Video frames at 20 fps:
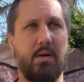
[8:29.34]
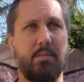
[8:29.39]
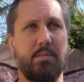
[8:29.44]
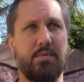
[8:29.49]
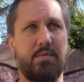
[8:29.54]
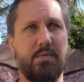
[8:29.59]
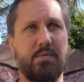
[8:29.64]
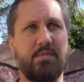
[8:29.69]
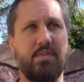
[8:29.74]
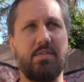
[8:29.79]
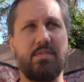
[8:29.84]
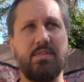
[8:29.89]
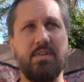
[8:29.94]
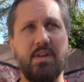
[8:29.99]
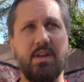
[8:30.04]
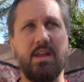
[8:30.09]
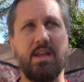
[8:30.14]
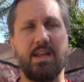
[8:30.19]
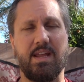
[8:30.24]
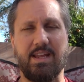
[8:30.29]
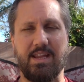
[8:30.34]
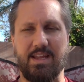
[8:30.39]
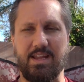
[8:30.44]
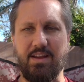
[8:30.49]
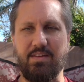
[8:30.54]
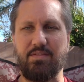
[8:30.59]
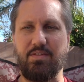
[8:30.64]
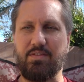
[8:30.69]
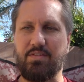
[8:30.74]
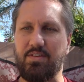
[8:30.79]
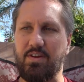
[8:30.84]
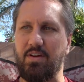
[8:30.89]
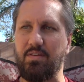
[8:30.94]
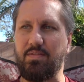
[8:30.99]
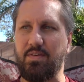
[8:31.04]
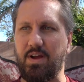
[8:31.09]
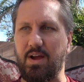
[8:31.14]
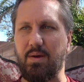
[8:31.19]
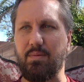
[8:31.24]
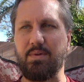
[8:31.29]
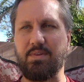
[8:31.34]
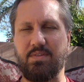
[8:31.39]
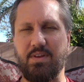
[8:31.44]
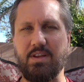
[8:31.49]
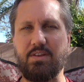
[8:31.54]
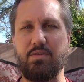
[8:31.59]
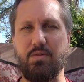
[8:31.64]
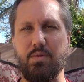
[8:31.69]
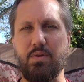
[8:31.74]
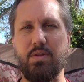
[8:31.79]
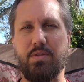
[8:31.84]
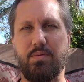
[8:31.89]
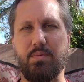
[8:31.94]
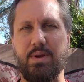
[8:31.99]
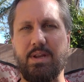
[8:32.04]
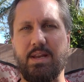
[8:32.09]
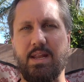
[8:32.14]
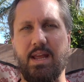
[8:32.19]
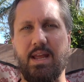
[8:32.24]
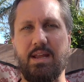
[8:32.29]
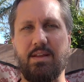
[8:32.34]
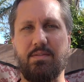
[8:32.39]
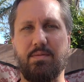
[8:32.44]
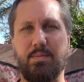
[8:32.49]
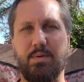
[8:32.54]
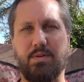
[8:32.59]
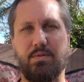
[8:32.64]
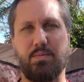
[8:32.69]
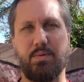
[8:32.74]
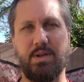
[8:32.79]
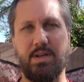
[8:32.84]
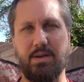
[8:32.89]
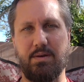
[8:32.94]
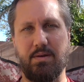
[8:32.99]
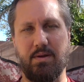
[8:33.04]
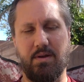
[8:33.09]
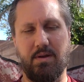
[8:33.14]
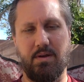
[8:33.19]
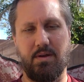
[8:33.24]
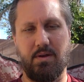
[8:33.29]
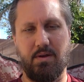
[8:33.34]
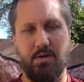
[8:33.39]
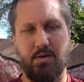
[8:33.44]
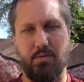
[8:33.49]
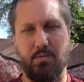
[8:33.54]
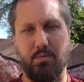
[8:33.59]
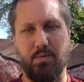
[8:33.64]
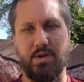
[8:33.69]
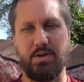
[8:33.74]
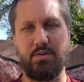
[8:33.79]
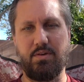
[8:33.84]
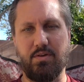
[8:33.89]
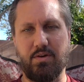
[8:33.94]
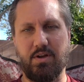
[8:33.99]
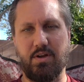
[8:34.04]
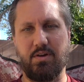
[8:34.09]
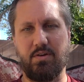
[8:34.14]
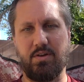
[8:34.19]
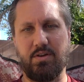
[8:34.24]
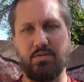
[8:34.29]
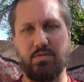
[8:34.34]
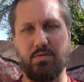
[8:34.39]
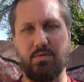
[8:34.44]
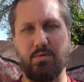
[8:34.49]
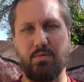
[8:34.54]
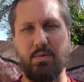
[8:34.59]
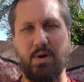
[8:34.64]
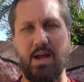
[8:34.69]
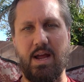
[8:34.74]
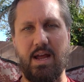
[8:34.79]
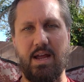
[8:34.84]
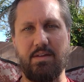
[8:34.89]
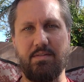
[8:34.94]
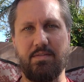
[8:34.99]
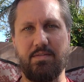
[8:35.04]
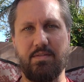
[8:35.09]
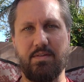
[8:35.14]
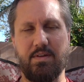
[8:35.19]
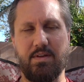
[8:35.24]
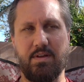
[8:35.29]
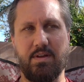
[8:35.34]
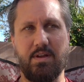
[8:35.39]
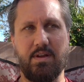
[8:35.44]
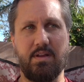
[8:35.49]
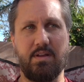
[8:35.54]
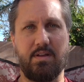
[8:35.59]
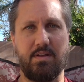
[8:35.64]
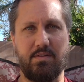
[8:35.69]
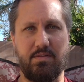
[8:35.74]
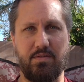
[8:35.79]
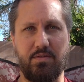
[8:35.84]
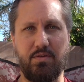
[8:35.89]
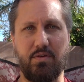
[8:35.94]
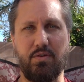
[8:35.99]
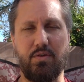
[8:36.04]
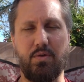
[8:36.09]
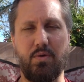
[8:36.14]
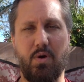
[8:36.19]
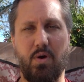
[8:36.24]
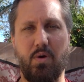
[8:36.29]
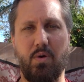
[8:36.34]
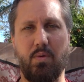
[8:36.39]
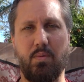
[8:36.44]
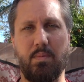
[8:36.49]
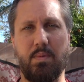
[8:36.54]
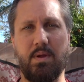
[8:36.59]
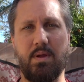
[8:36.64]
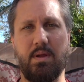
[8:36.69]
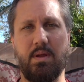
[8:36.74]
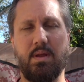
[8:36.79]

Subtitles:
So just give yourself, I would say, 2 to 3 days between when you're going to arrive to your new home